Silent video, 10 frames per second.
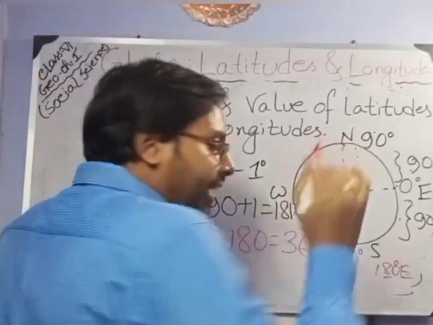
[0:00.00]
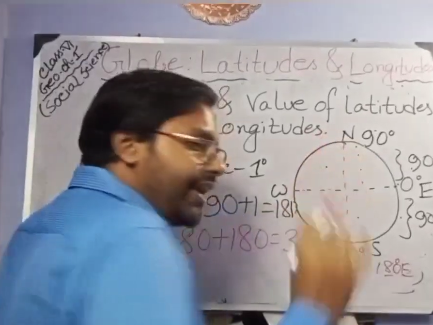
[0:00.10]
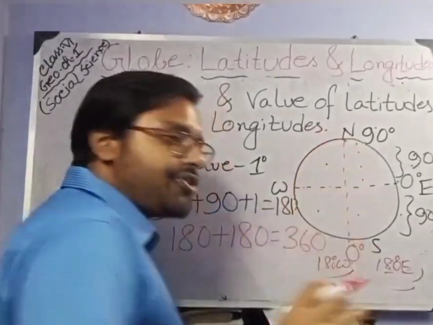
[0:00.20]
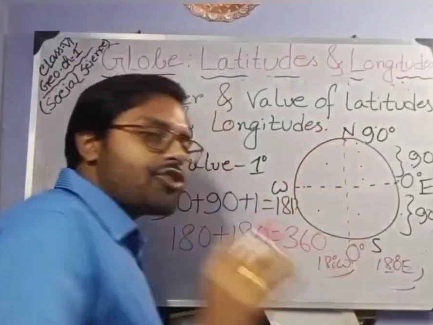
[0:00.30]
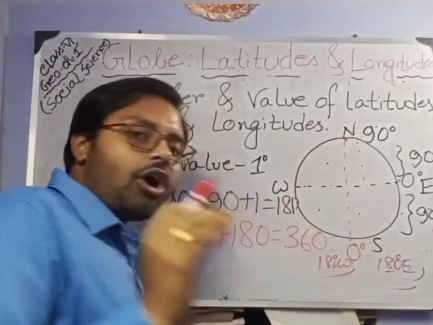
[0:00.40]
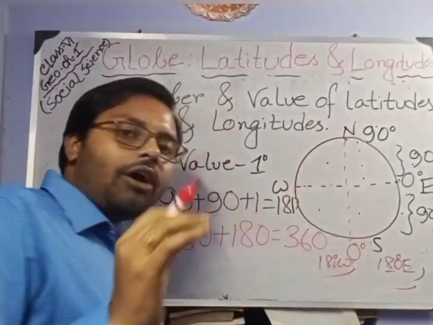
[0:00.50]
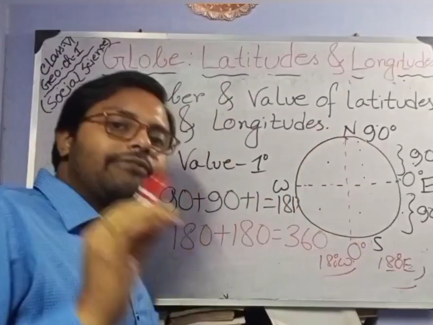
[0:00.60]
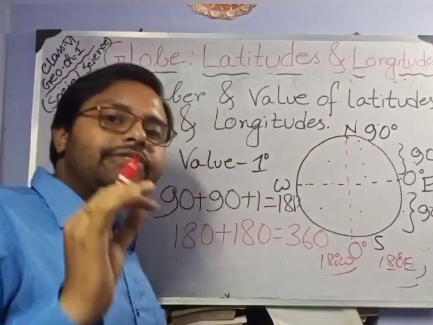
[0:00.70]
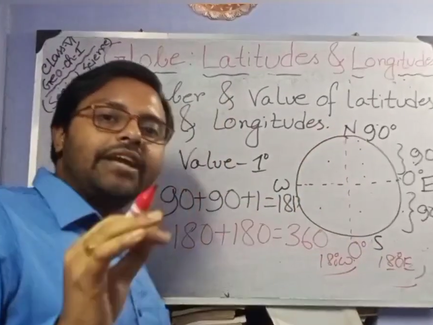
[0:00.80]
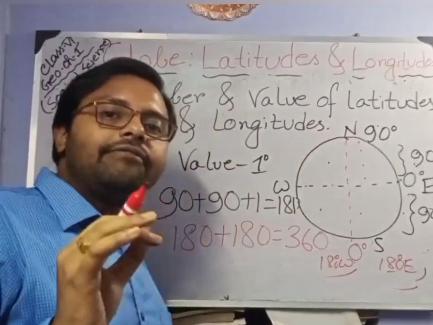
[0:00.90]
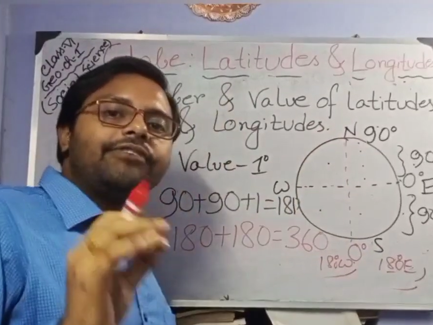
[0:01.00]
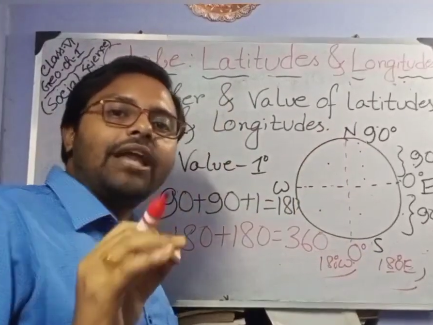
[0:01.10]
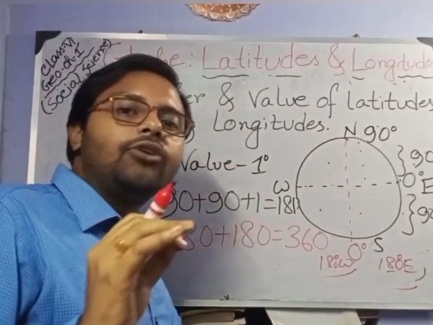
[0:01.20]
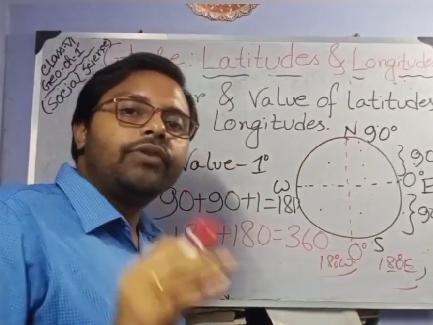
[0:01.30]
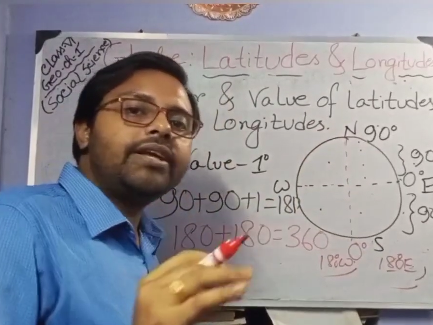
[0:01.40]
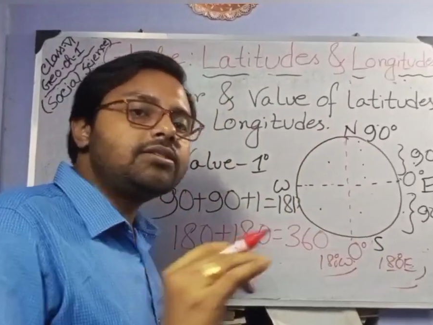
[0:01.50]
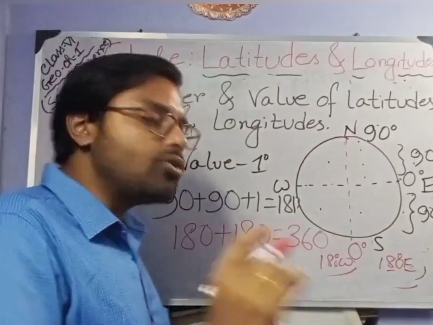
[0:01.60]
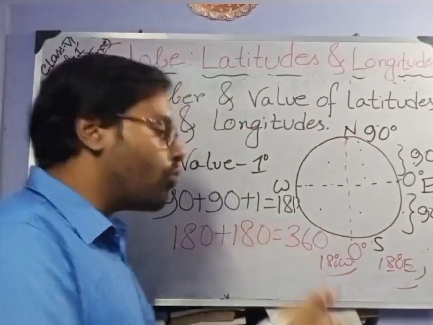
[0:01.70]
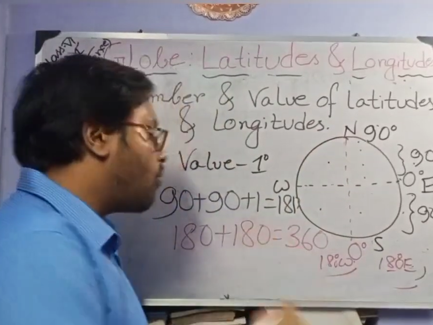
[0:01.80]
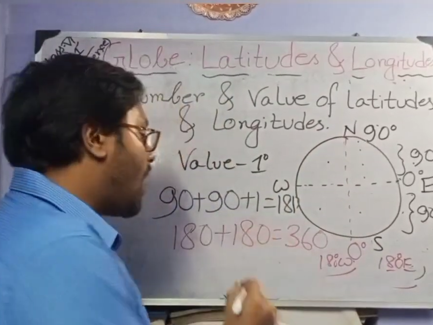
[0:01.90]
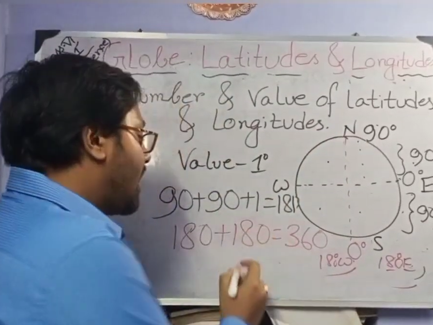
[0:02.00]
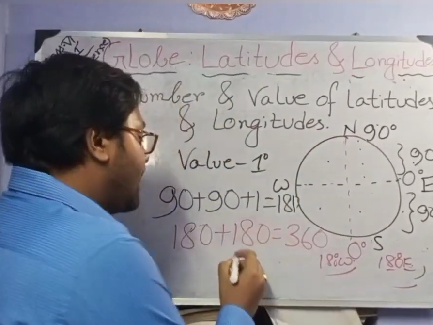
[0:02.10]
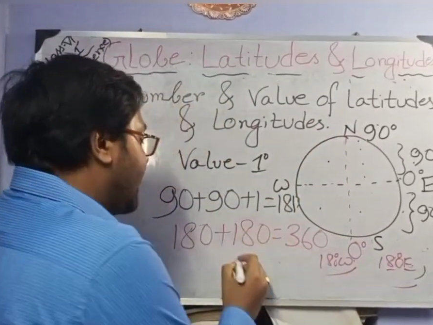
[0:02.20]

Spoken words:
each of them value is 1